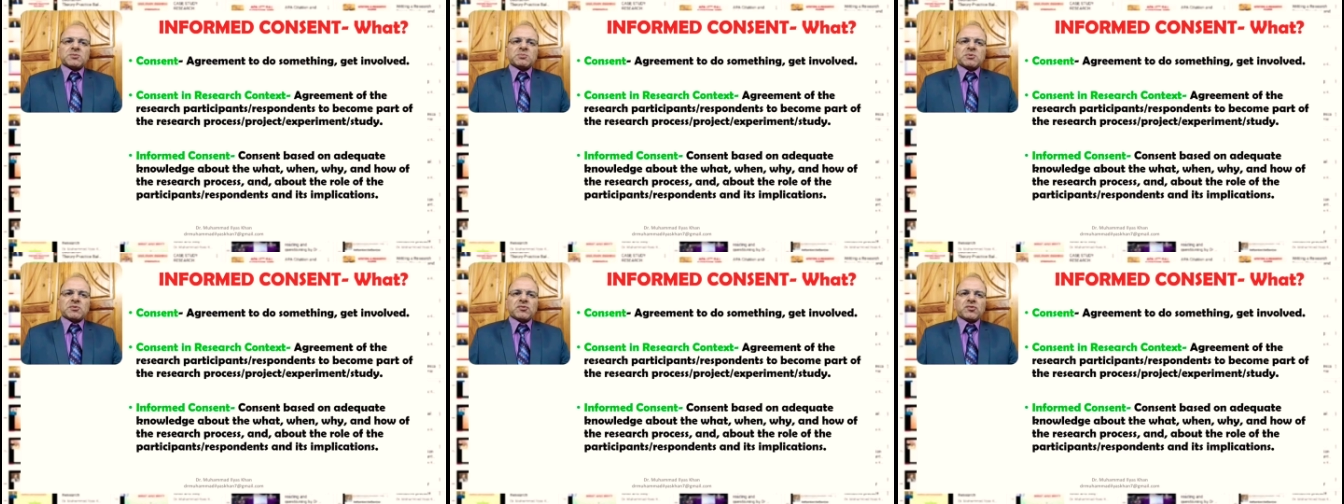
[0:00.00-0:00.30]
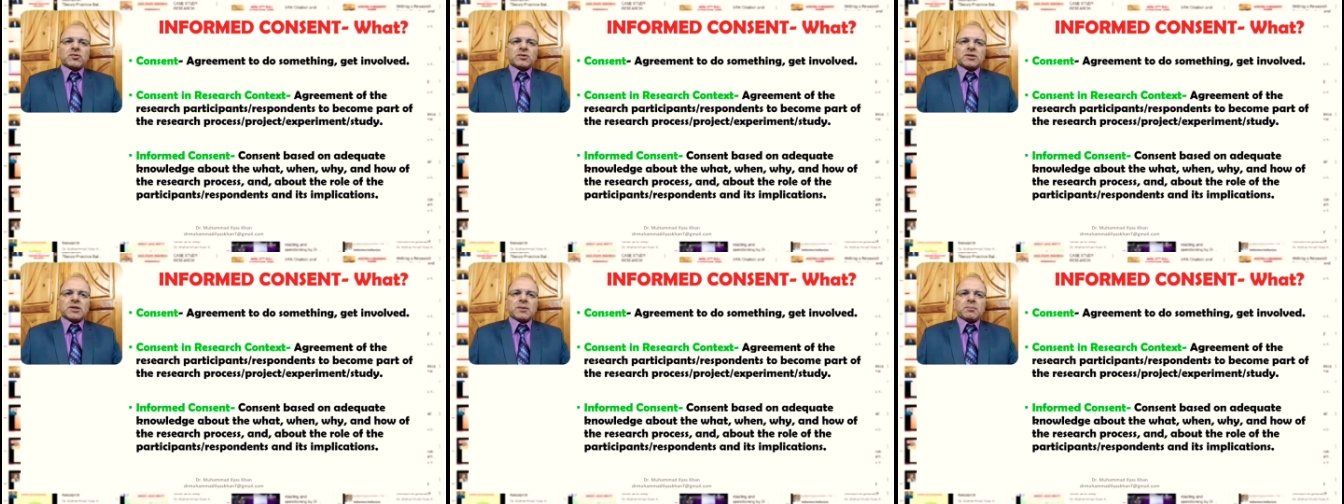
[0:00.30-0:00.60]

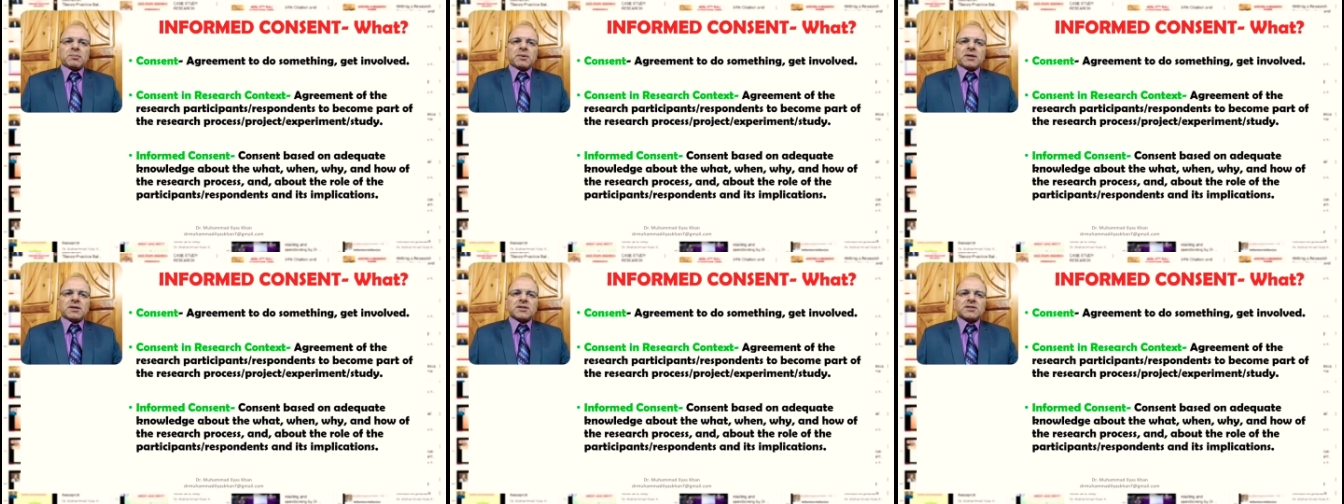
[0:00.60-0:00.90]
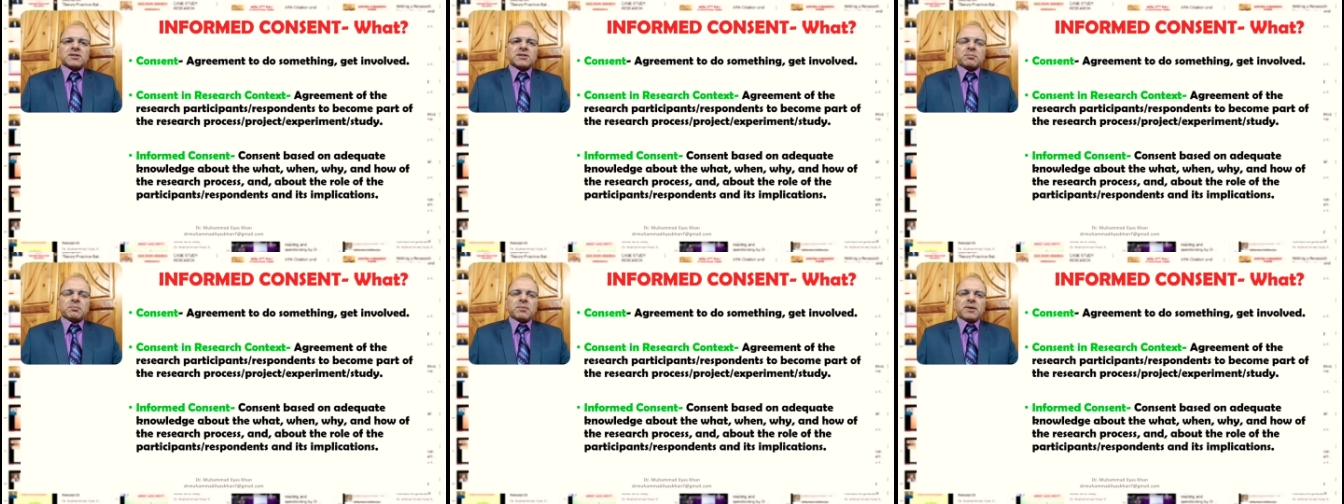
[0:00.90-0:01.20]
before they
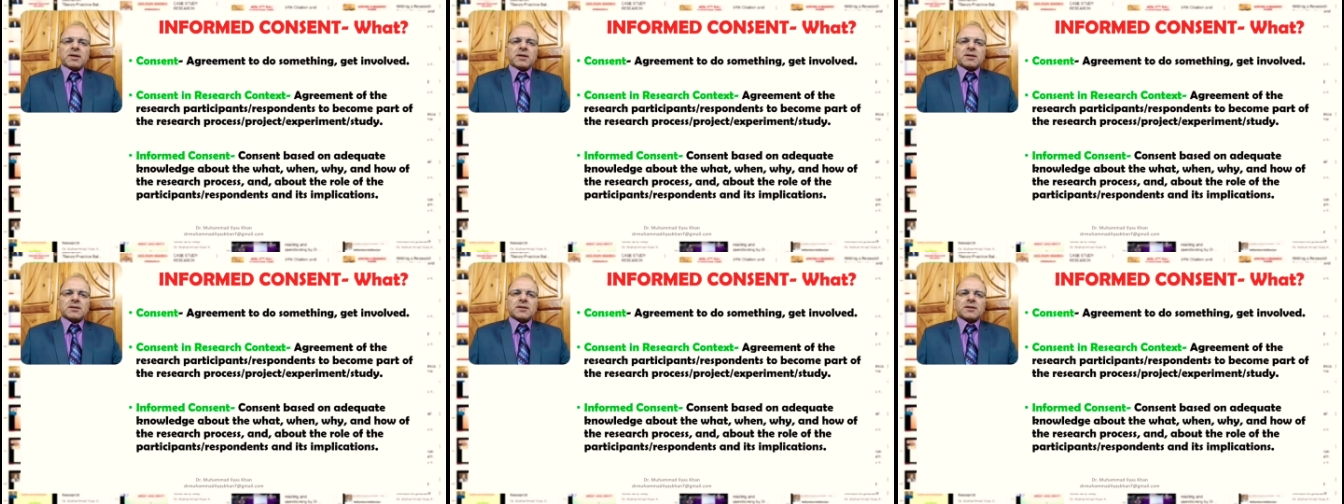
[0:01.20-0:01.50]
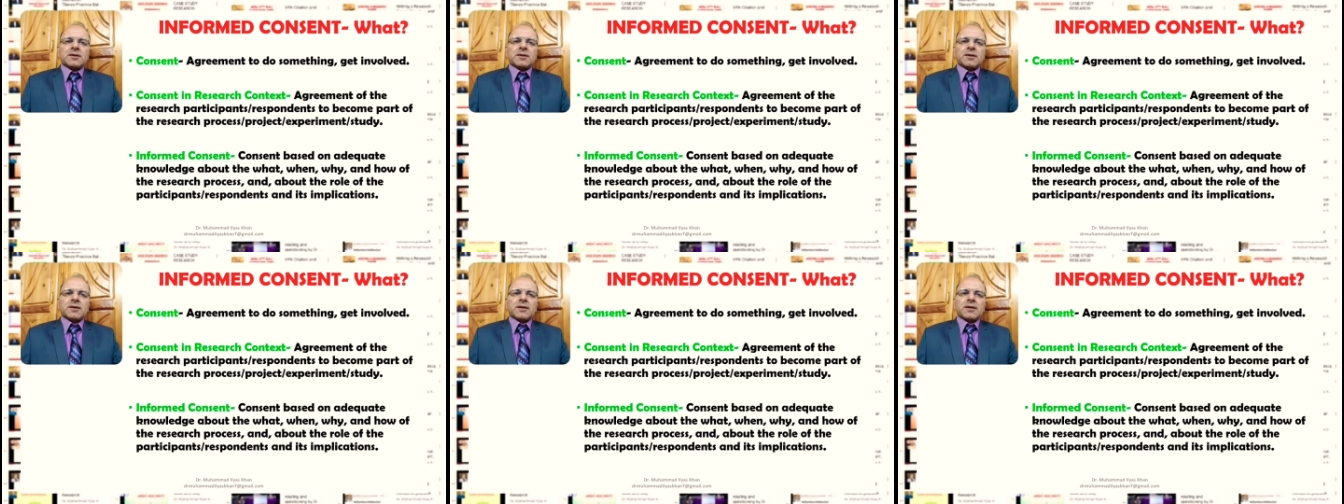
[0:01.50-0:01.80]
participate
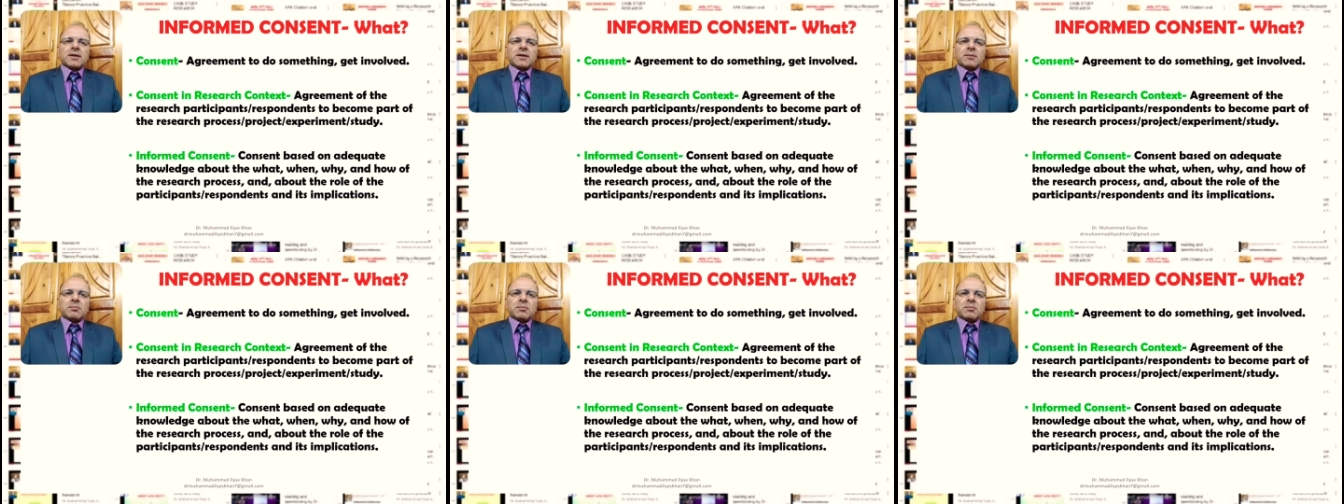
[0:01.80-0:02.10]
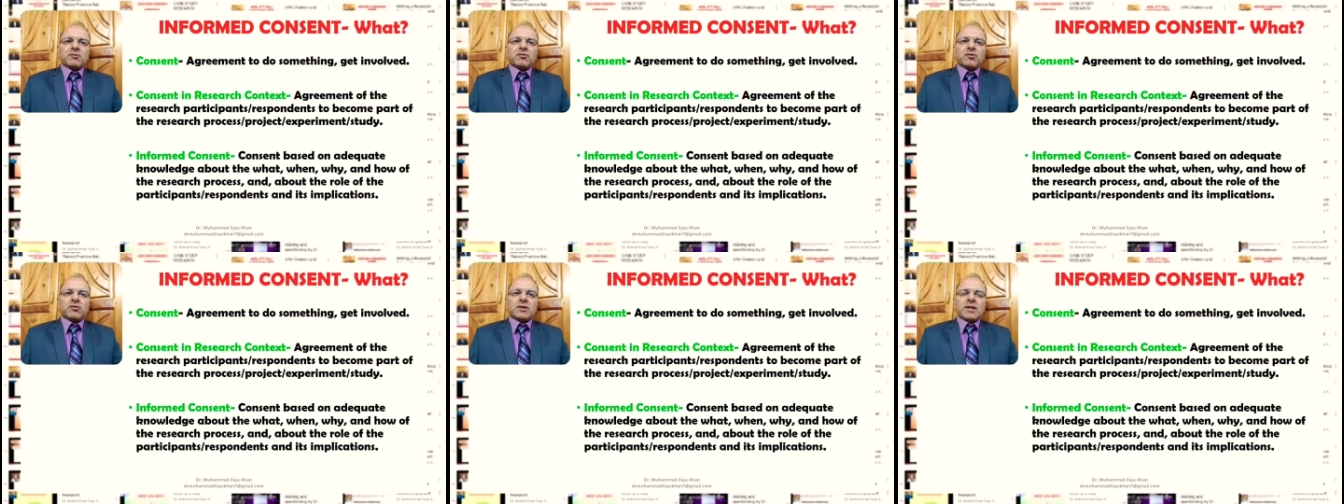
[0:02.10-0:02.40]

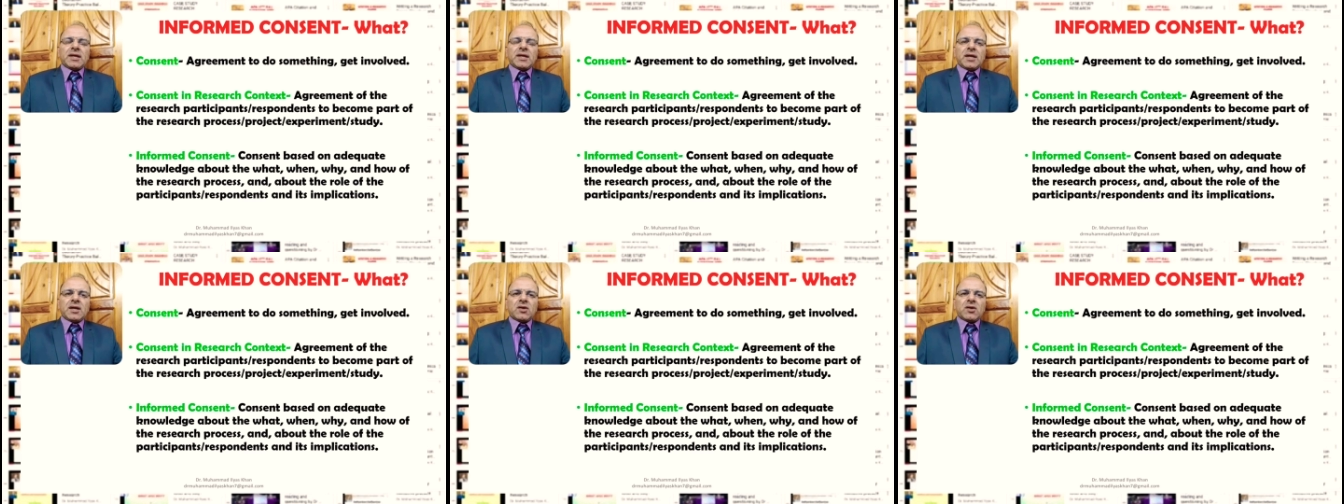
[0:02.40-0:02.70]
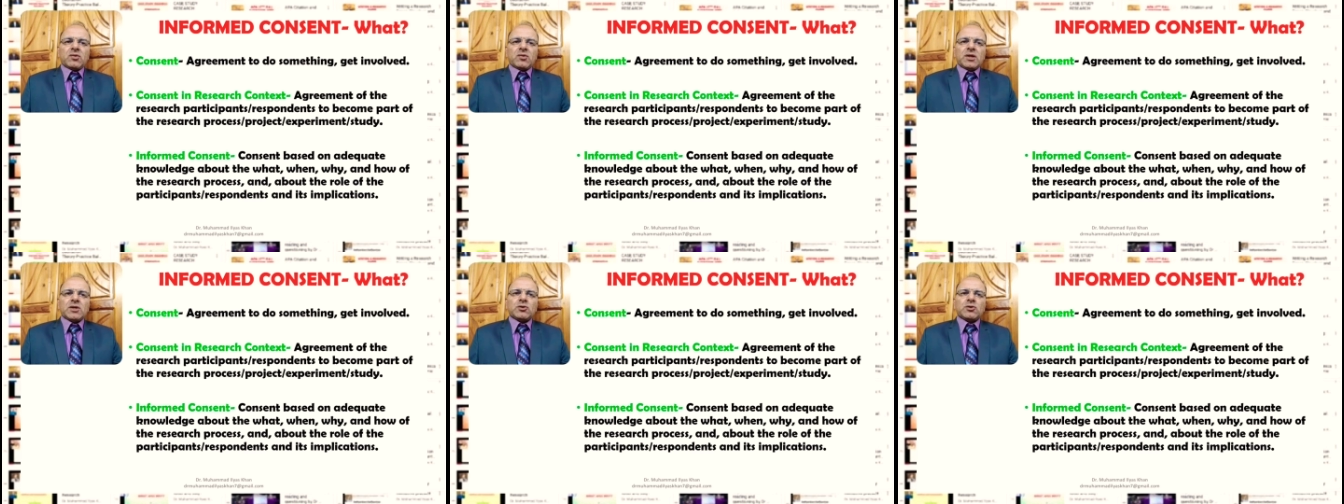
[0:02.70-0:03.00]
before they
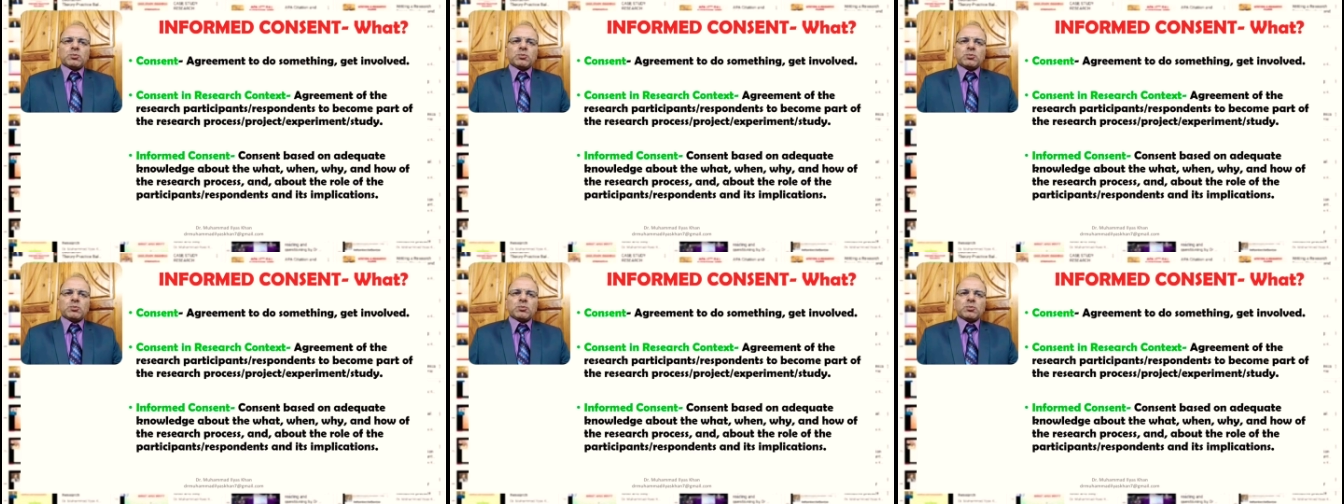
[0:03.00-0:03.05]
agree to